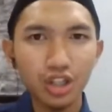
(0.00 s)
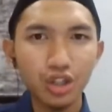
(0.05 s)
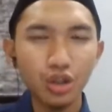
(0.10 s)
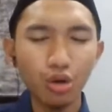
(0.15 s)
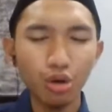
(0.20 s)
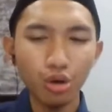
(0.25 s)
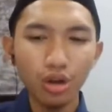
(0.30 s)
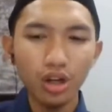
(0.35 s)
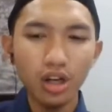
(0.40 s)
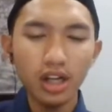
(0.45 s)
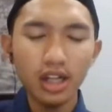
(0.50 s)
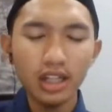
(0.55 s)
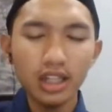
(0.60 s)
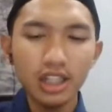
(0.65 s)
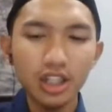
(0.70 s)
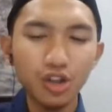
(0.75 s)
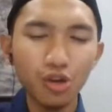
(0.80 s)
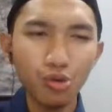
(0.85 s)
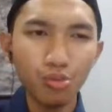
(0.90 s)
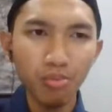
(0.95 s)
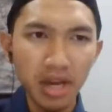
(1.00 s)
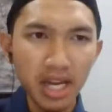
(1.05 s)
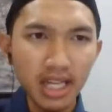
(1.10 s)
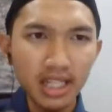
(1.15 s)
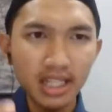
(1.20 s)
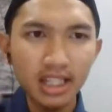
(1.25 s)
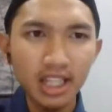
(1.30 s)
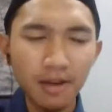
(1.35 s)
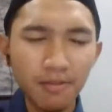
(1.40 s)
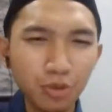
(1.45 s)
So you
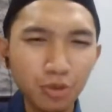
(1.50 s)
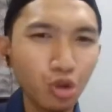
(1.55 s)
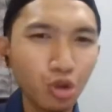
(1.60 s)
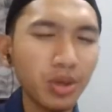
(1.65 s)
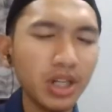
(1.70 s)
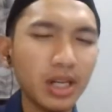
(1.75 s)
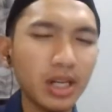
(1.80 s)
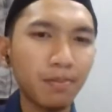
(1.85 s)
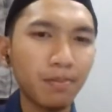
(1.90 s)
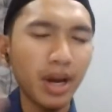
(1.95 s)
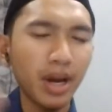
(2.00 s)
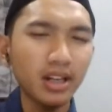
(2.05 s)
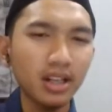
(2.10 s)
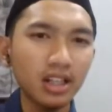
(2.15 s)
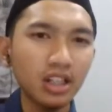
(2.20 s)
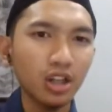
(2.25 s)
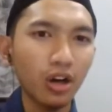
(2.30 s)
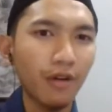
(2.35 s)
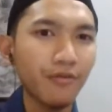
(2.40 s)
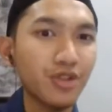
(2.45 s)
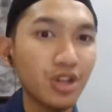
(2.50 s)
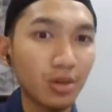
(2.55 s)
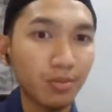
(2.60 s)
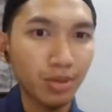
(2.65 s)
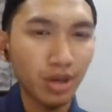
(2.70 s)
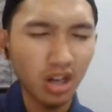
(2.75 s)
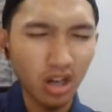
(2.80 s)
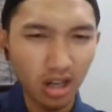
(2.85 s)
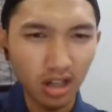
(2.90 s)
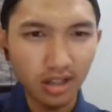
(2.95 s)
make them to be dependent of your
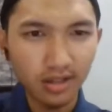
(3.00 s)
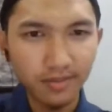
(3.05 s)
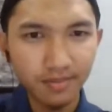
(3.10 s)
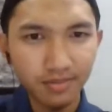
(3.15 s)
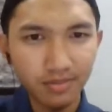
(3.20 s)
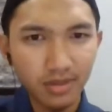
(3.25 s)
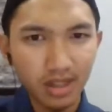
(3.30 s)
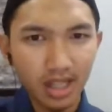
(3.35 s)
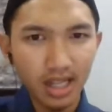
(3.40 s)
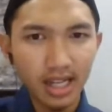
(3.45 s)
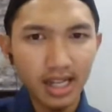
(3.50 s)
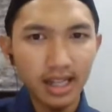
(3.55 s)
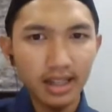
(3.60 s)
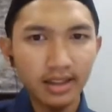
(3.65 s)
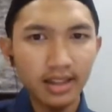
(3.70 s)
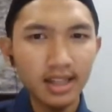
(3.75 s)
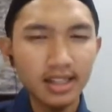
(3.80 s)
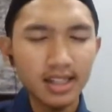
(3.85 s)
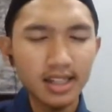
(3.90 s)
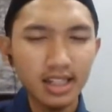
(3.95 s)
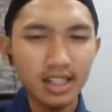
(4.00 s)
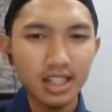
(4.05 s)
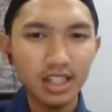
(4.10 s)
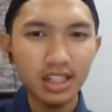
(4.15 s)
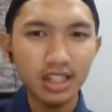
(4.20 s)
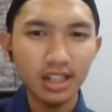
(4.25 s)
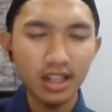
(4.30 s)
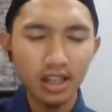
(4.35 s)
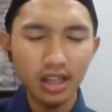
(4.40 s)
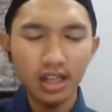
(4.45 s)
product. This
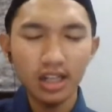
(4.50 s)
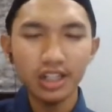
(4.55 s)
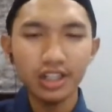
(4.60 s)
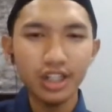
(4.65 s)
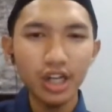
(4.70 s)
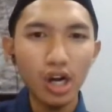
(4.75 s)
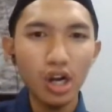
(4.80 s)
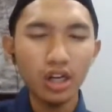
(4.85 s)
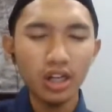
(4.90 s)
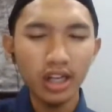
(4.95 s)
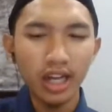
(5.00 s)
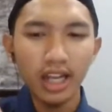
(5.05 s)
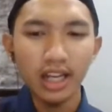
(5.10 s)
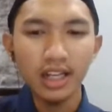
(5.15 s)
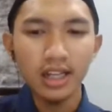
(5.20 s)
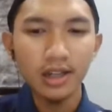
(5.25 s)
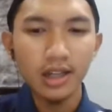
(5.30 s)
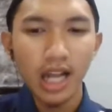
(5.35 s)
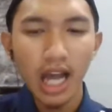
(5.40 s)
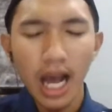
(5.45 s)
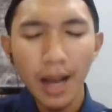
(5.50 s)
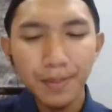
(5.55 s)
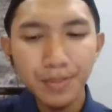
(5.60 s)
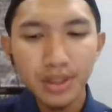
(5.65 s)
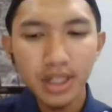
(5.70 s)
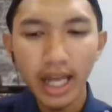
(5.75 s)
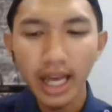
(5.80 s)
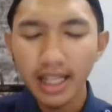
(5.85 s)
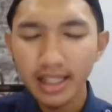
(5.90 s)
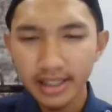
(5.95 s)
is done in
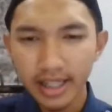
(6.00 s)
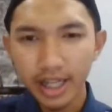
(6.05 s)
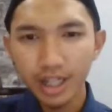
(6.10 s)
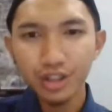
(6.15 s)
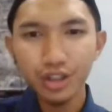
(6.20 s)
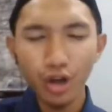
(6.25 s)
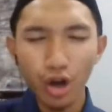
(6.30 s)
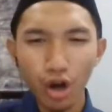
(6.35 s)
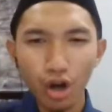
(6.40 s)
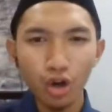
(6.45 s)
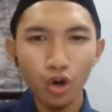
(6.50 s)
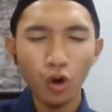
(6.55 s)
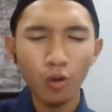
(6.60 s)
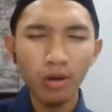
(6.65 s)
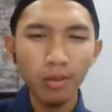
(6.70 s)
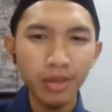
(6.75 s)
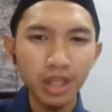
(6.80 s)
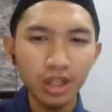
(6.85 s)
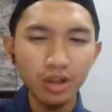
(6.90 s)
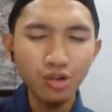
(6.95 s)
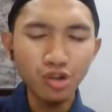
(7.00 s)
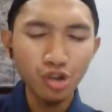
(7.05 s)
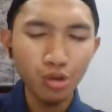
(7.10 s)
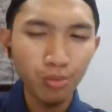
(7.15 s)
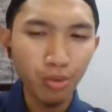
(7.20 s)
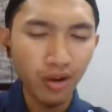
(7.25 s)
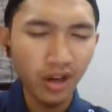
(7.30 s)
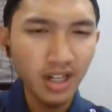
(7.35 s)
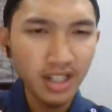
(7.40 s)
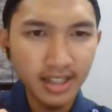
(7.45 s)
apps like TikTok or maybe
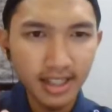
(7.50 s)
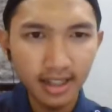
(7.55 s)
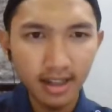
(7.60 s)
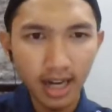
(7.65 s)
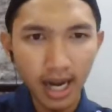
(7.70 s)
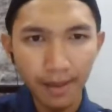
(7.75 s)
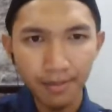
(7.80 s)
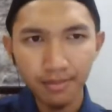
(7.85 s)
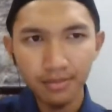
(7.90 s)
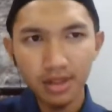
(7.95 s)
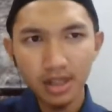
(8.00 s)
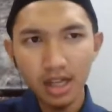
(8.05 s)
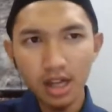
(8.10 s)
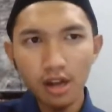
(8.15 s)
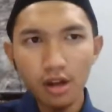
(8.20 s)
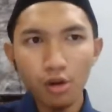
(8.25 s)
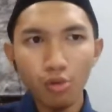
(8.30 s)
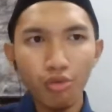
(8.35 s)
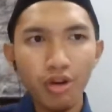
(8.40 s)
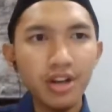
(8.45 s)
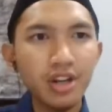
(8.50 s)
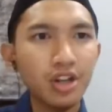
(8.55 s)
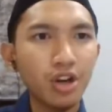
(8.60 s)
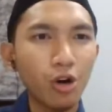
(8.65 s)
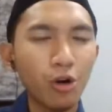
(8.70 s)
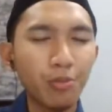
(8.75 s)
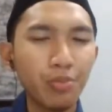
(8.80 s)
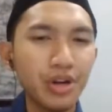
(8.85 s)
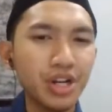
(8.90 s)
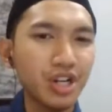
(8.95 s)
YouTube or Instagram. When you
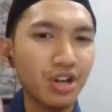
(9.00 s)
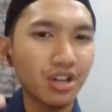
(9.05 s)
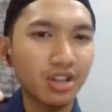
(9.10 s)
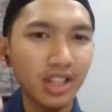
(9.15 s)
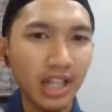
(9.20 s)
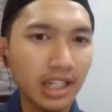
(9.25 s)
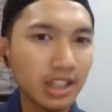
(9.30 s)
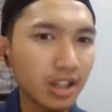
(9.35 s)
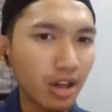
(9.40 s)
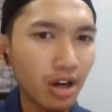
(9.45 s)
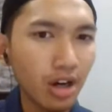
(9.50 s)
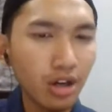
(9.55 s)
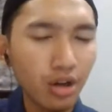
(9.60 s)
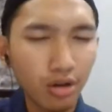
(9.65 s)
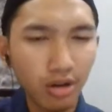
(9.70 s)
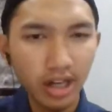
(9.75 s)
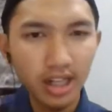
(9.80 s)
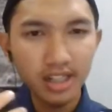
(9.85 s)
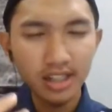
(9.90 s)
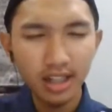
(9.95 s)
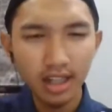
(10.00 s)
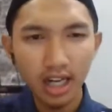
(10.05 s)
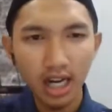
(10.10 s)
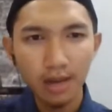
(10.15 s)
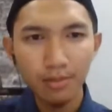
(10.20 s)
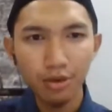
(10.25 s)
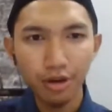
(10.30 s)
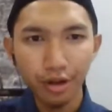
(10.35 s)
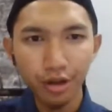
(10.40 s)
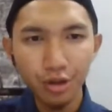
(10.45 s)
open your TikTok or
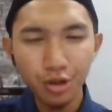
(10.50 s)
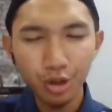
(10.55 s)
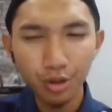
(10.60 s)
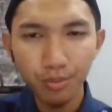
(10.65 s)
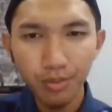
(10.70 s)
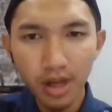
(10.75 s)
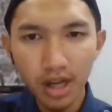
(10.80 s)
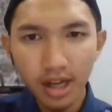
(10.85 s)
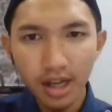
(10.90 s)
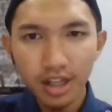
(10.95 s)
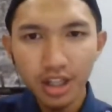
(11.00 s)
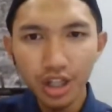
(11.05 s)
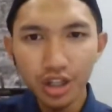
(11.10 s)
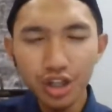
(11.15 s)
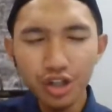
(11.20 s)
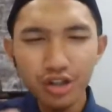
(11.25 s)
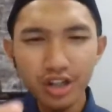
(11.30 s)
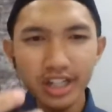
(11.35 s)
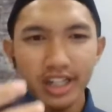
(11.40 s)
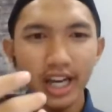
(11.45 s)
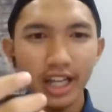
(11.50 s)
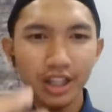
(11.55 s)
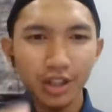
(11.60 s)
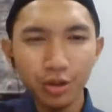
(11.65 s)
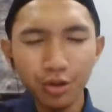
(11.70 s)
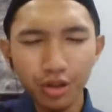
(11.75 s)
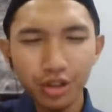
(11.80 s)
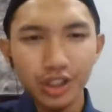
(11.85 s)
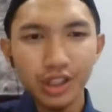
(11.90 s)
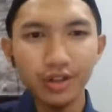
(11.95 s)
Instagram or YouTube, you usually get
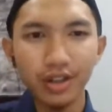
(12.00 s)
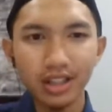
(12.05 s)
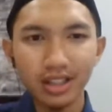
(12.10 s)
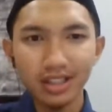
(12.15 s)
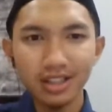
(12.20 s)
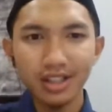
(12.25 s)
hooked to it.